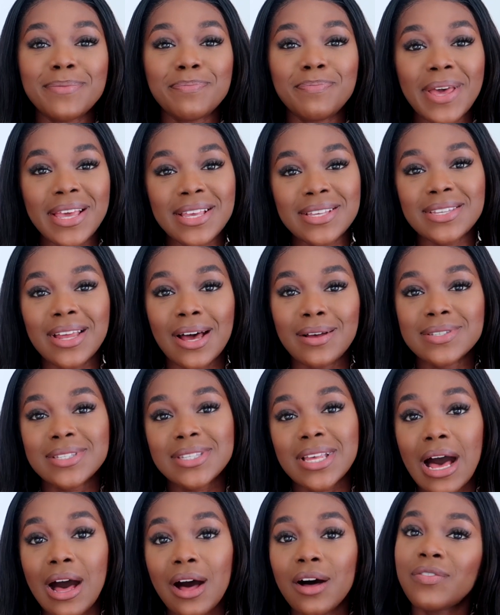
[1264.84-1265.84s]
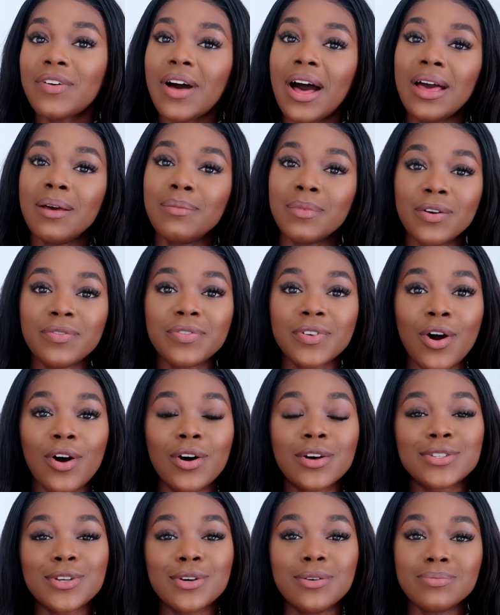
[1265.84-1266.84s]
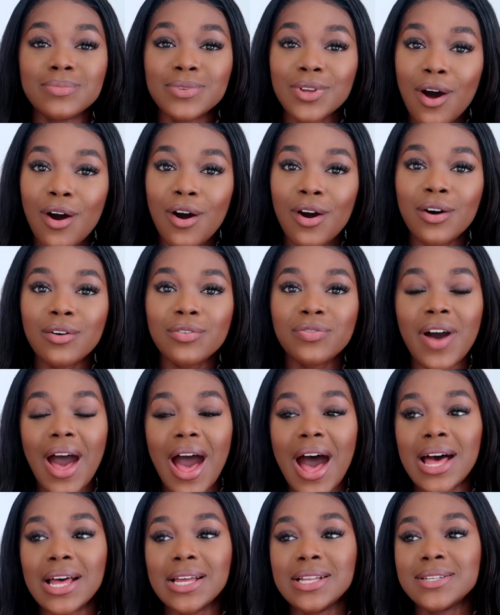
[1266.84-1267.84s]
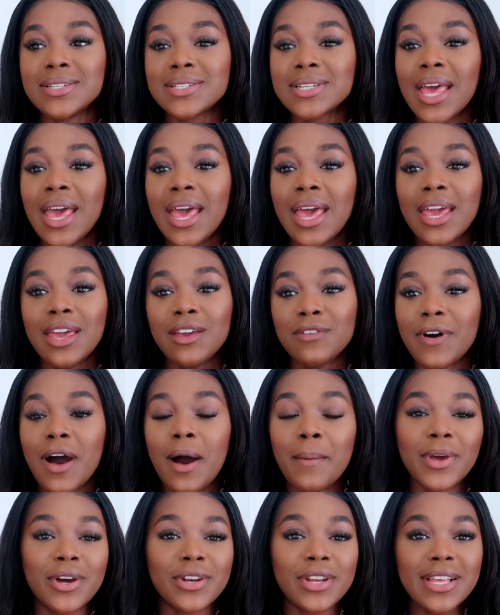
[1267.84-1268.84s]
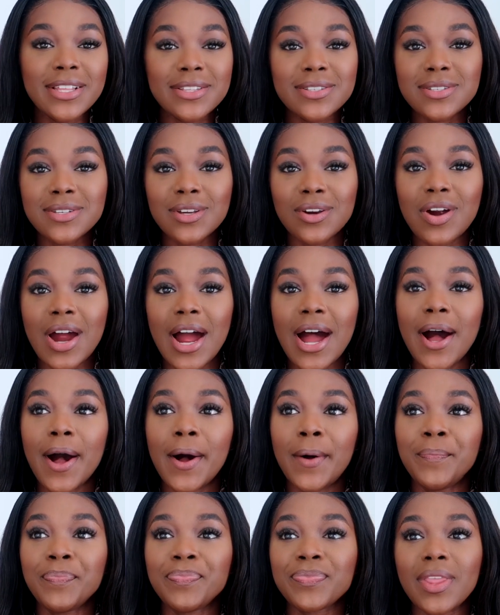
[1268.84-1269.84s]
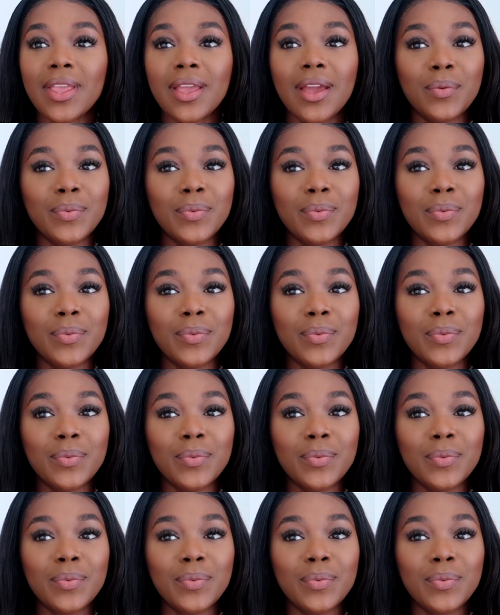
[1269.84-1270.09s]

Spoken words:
based down south. I'm, of course, up north. And he found me on Instagram.